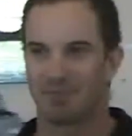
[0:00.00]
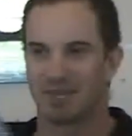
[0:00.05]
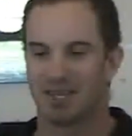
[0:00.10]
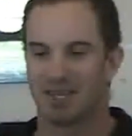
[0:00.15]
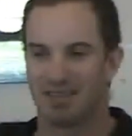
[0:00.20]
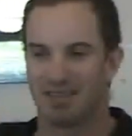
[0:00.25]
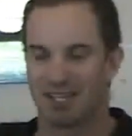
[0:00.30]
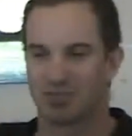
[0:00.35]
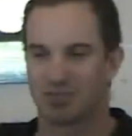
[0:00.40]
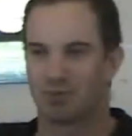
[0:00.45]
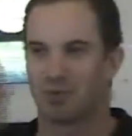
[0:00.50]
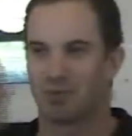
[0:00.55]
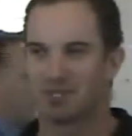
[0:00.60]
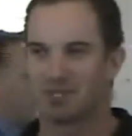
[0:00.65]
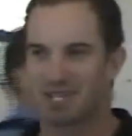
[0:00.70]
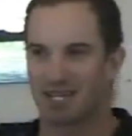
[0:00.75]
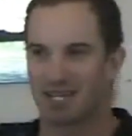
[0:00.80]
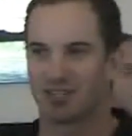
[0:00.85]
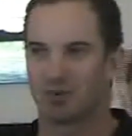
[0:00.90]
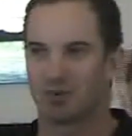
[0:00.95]
in that
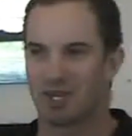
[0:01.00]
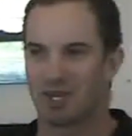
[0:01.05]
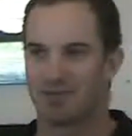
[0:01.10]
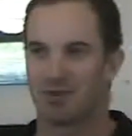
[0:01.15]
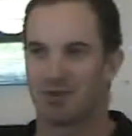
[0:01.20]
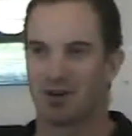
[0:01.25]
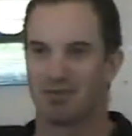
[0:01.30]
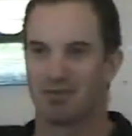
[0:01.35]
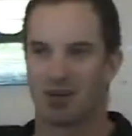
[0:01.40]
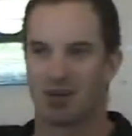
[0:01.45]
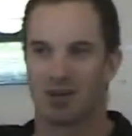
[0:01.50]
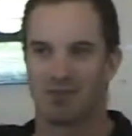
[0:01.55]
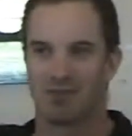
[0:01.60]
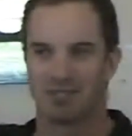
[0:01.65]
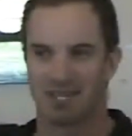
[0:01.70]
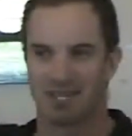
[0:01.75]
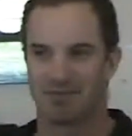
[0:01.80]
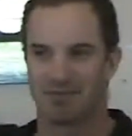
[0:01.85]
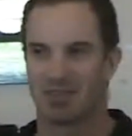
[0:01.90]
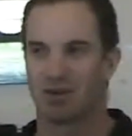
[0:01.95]
second 25
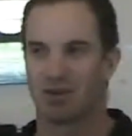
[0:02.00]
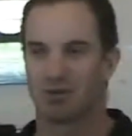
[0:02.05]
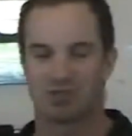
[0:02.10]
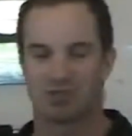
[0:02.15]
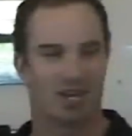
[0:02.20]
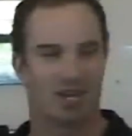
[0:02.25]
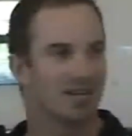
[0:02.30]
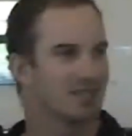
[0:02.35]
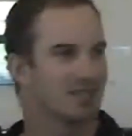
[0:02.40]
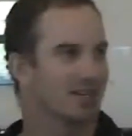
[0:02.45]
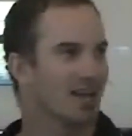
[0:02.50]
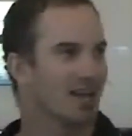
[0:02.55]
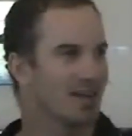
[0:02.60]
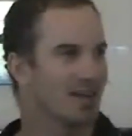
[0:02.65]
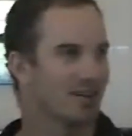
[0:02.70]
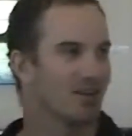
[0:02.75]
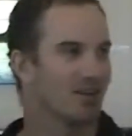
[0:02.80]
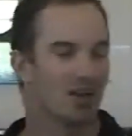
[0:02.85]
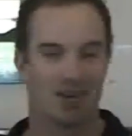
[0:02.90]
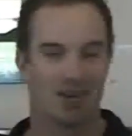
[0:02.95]
overs, even though we're chasing eight
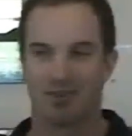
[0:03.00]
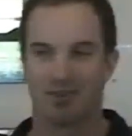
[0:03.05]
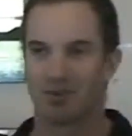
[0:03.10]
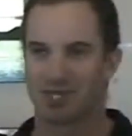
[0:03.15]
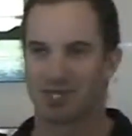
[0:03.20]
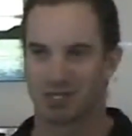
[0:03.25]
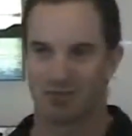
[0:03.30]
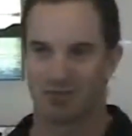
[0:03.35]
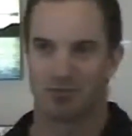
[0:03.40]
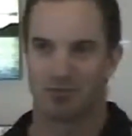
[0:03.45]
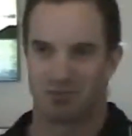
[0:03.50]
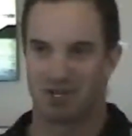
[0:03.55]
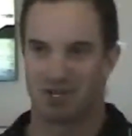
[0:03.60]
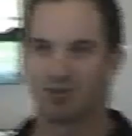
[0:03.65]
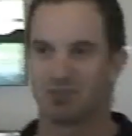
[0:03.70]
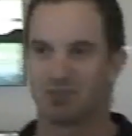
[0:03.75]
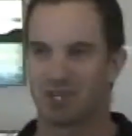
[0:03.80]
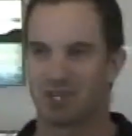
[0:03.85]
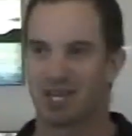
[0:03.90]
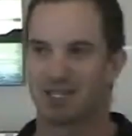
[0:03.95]
and over, we still have a pretty
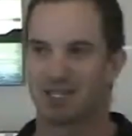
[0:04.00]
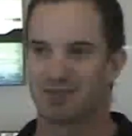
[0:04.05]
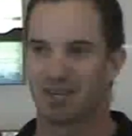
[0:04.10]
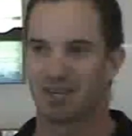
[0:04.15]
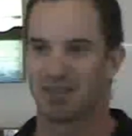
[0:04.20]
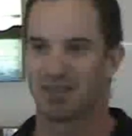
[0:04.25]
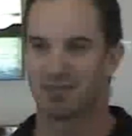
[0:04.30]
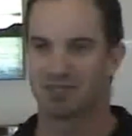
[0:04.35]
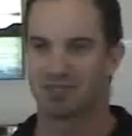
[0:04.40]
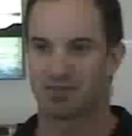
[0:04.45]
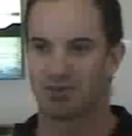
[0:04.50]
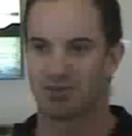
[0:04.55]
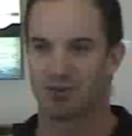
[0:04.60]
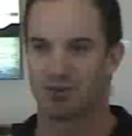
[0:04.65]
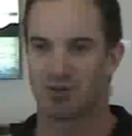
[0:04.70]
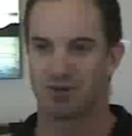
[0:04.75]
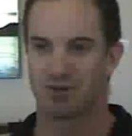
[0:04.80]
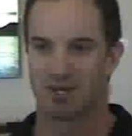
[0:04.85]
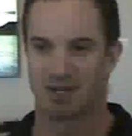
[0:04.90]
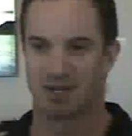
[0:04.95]
good chance of getting the
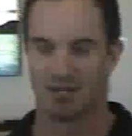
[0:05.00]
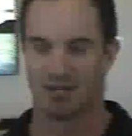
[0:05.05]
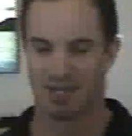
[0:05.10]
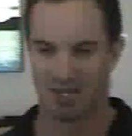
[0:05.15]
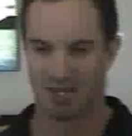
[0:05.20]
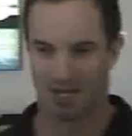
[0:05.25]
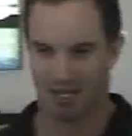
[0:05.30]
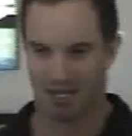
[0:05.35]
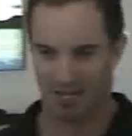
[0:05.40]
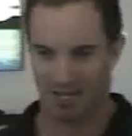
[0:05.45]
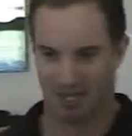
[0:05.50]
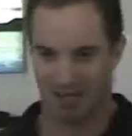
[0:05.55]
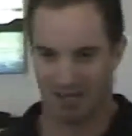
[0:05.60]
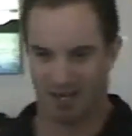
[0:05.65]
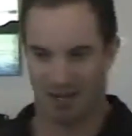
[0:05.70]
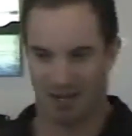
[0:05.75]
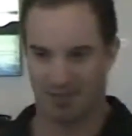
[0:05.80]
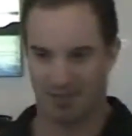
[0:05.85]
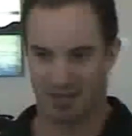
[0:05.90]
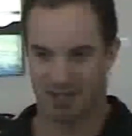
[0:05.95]
score, and
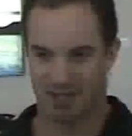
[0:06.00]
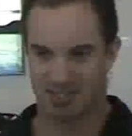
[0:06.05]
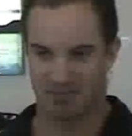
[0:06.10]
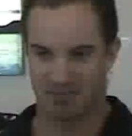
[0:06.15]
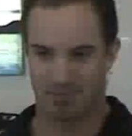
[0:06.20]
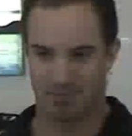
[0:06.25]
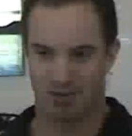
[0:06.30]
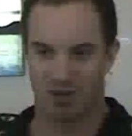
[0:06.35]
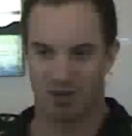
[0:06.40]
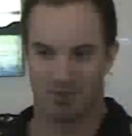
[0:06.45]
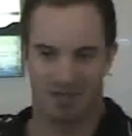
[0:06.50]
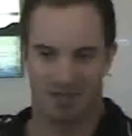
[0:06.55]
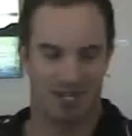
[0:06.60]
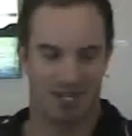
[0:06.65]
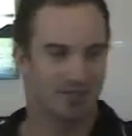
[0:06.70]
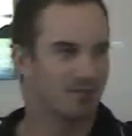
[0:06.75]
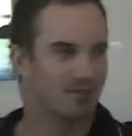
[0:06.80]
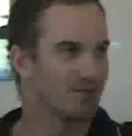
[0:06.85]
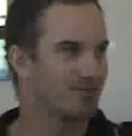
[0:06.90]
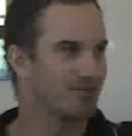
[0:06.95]
I think a superb
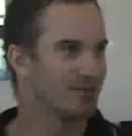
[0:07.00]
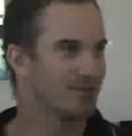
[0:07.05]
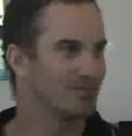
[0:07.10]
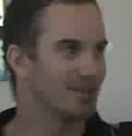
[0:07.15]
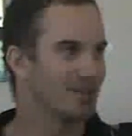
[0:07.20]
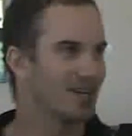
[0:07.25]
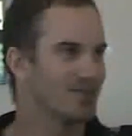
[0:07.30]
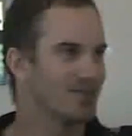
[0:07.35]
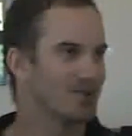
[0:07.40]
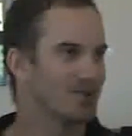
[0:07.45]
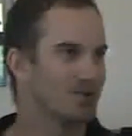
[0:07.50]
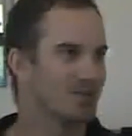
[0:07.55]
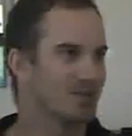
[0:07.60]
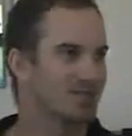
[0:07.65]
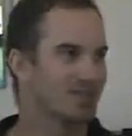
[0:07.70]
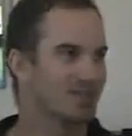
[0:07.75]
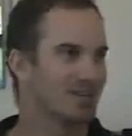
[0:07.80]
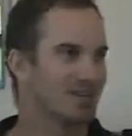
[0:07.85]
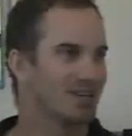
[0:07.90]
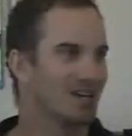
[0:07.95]
innings from from Daniel
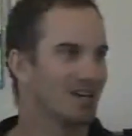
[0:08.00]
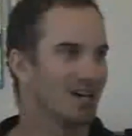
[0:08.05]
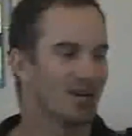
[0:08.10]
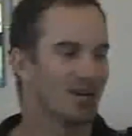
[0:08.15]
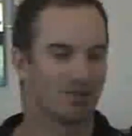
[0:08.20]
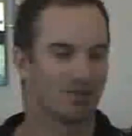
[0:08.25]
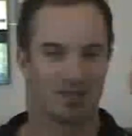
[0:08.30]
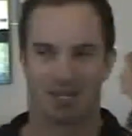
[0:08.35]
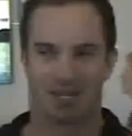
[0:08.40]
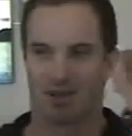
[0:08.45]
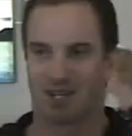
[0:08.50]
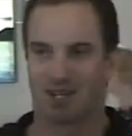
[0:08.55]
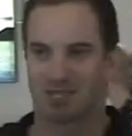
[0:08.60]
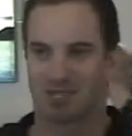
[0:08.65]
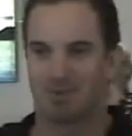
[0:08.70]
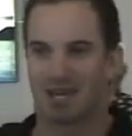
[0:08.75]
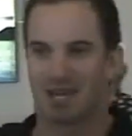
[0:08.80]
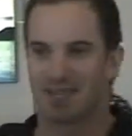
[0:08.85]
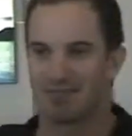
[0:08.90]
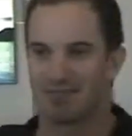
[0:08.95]
Christian uh, really got us
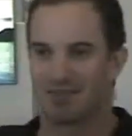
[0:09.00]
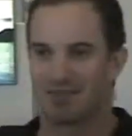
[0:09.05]
back into the